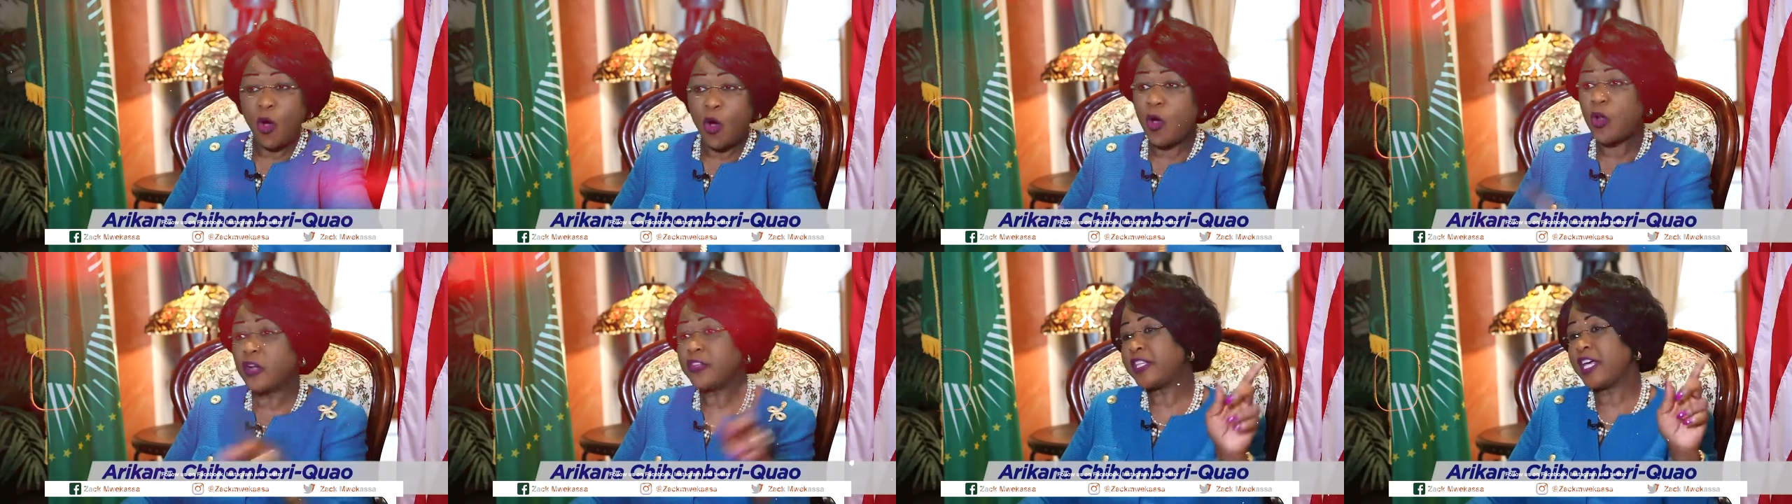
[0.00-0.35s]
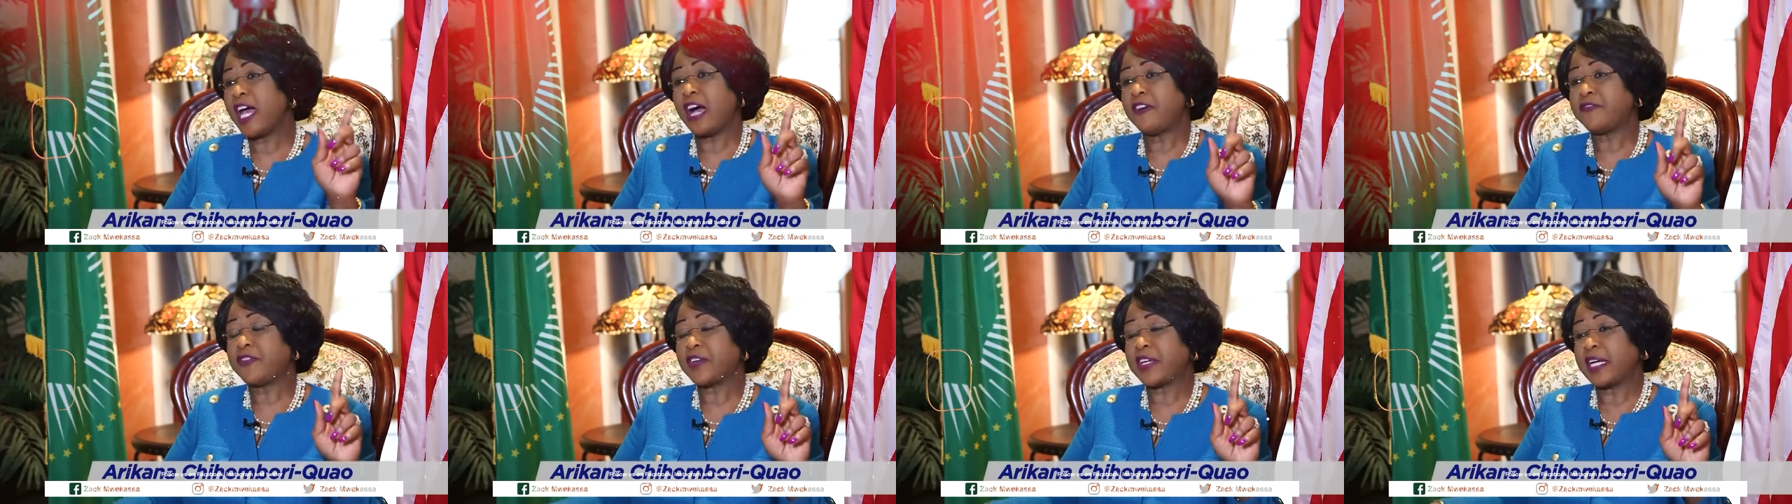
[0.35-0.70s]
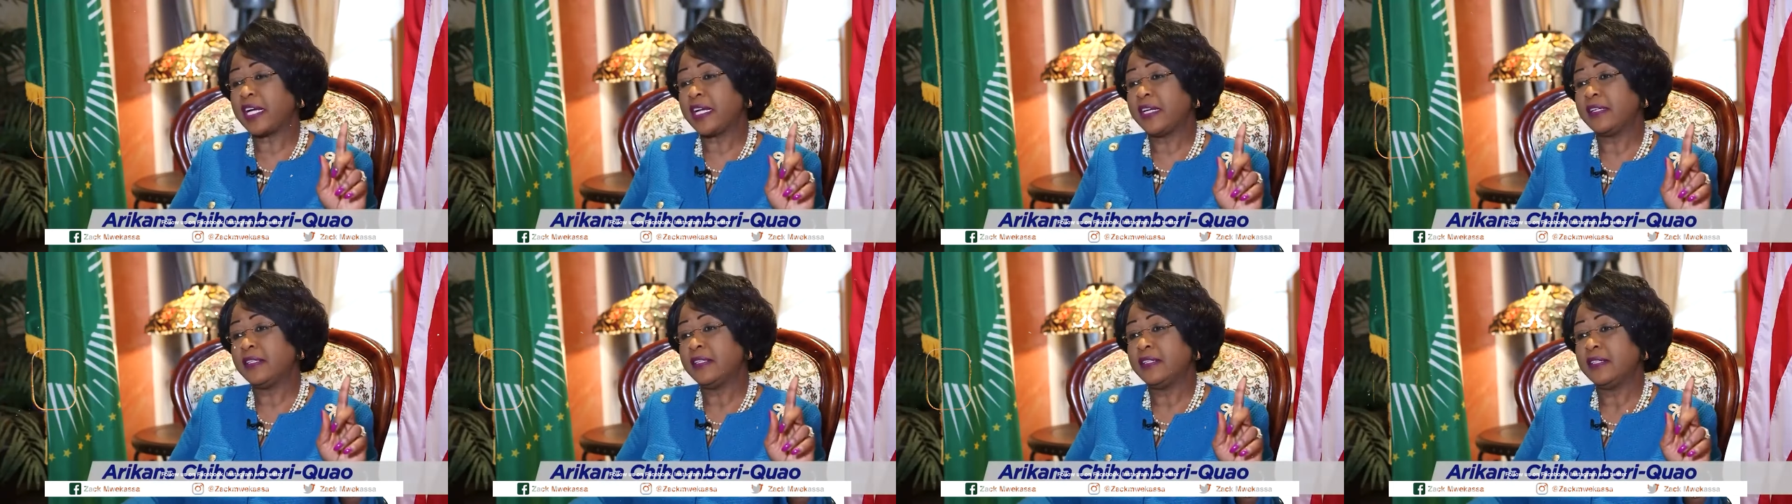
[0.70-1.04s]
all the
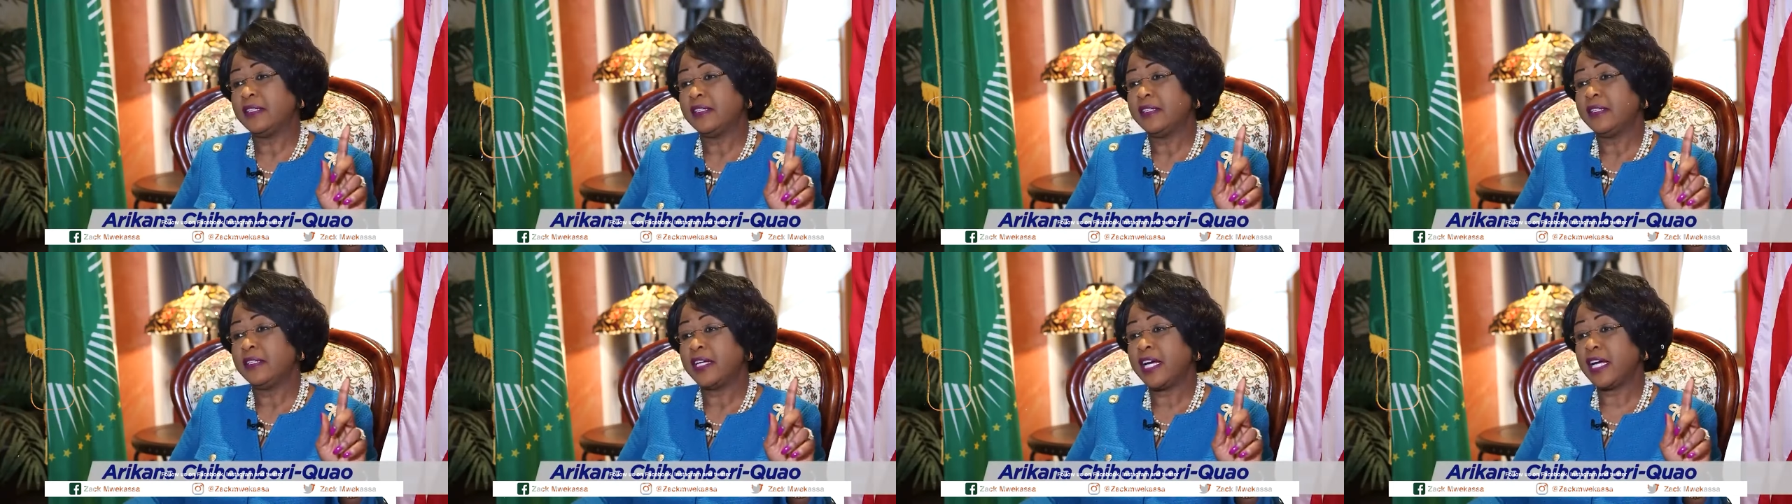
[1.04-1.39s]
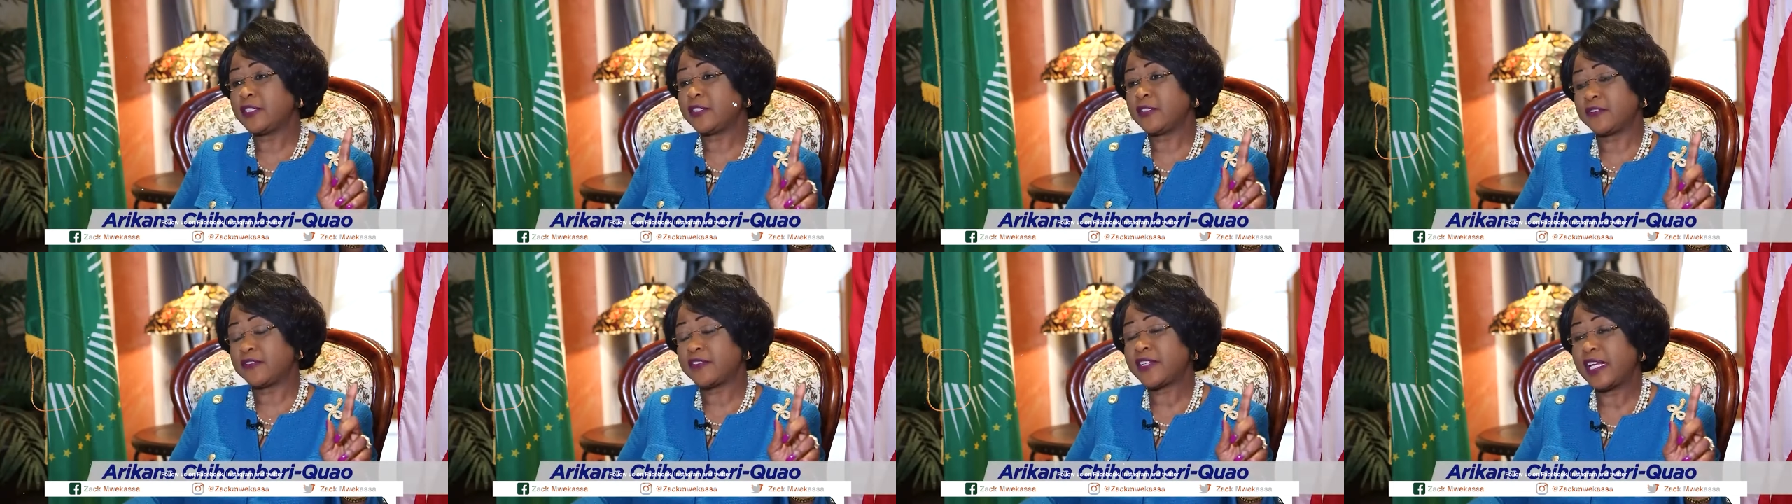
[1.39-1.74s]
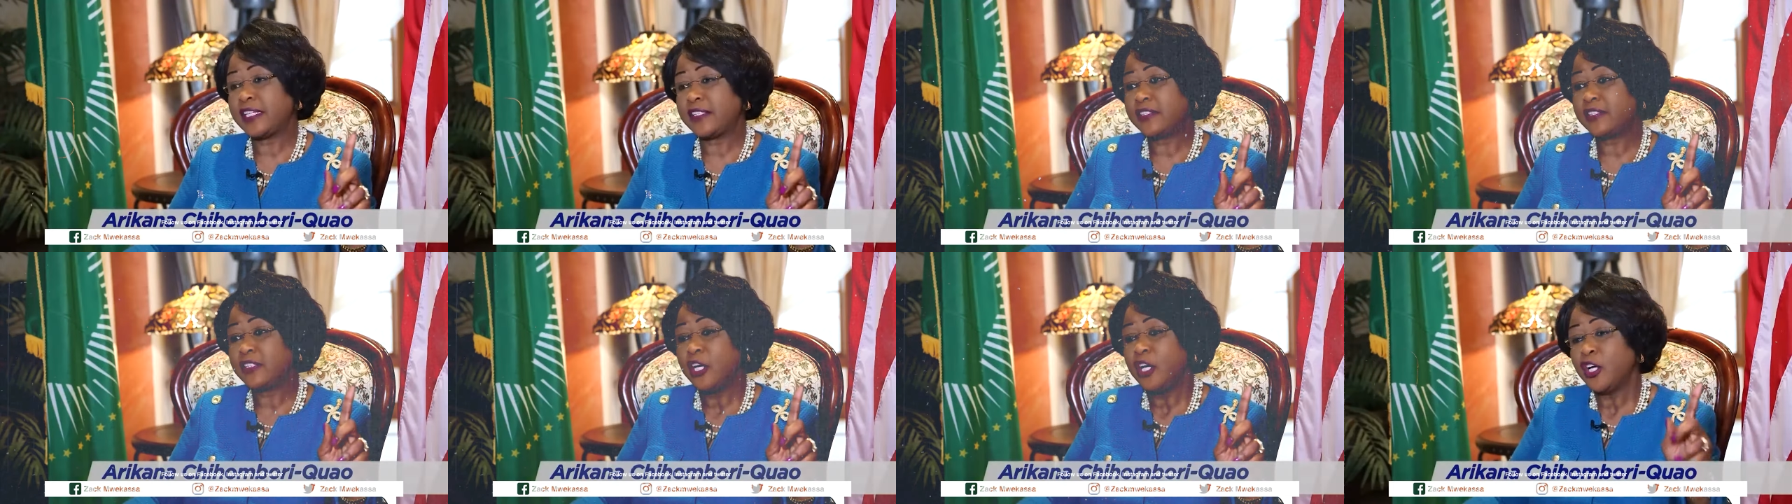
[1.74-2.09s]
African heads of
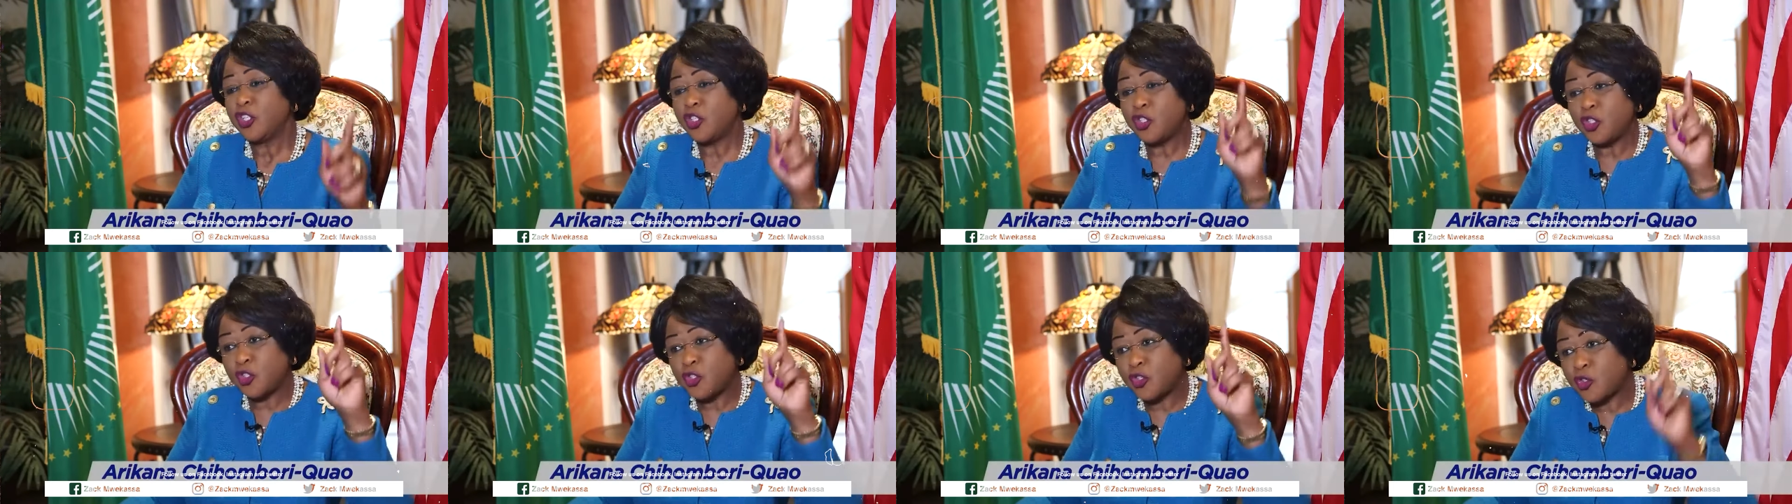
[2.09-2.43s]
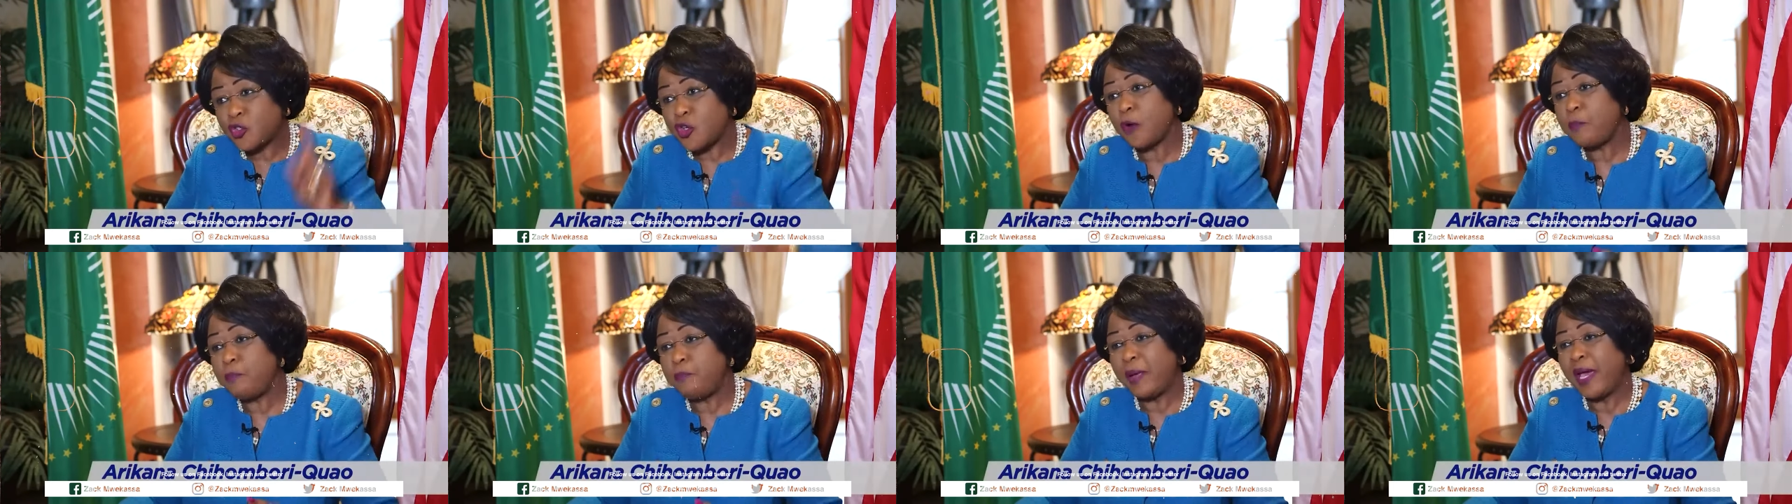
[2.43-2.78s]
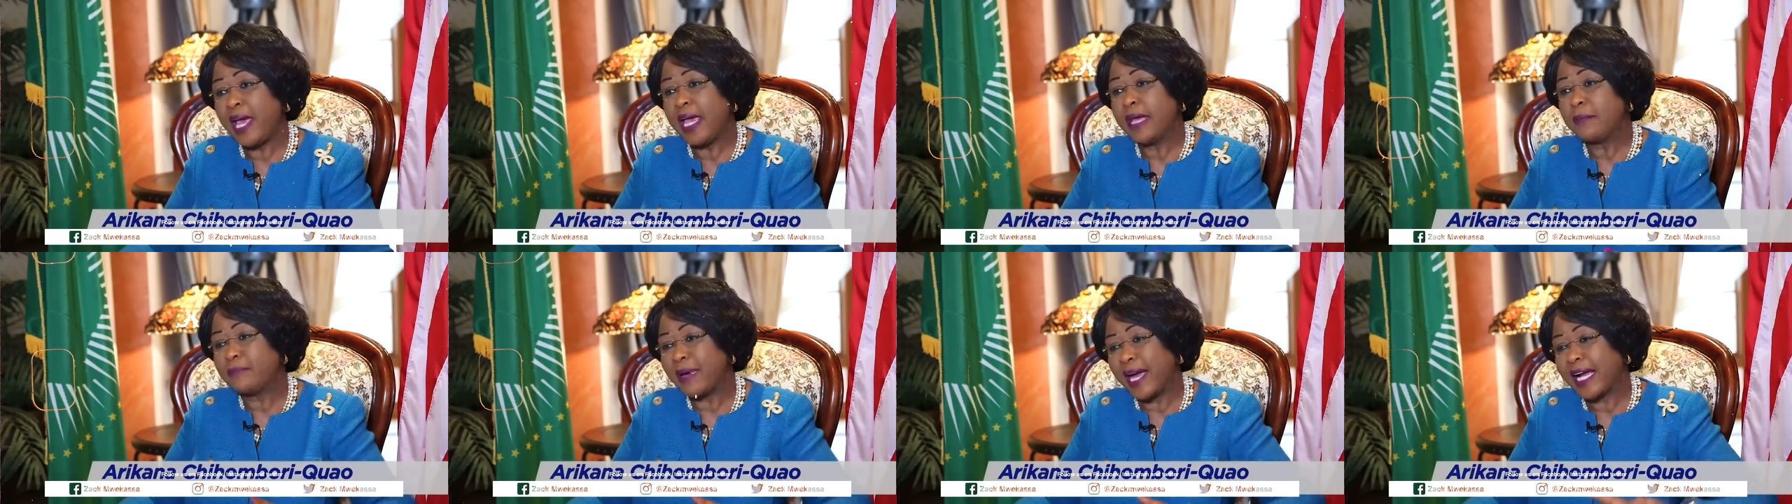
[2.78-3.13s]
states should stop
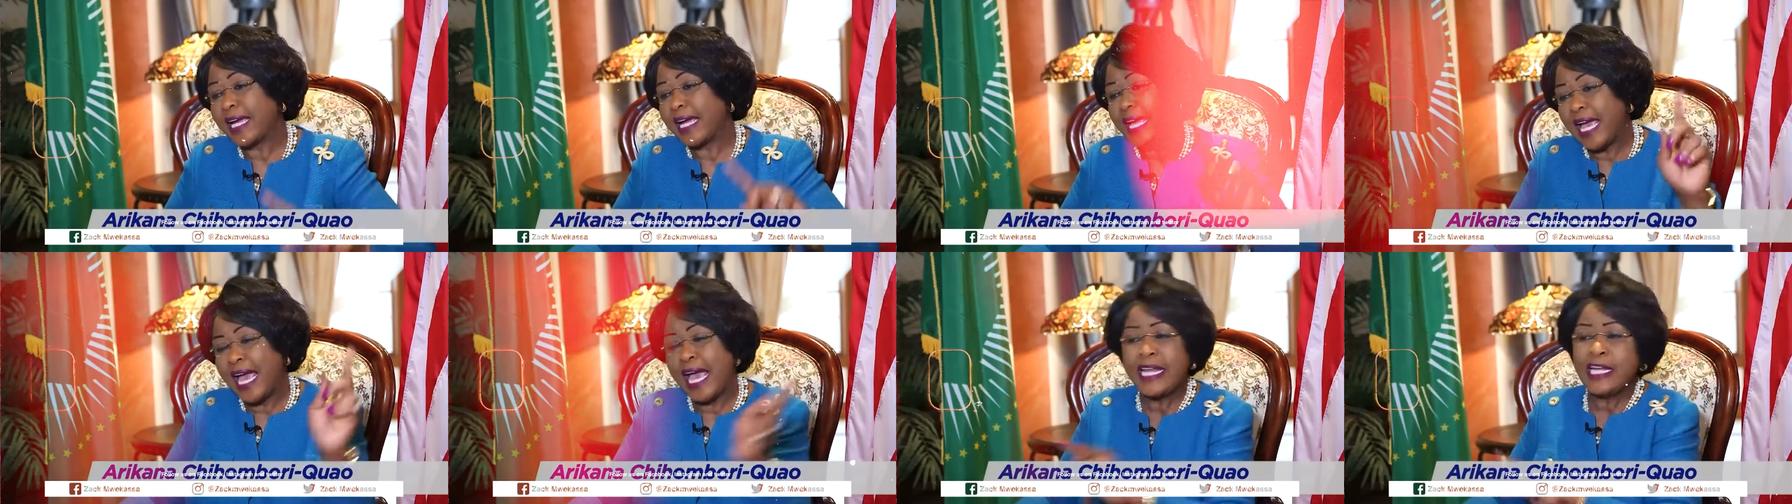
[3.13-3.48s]
paying back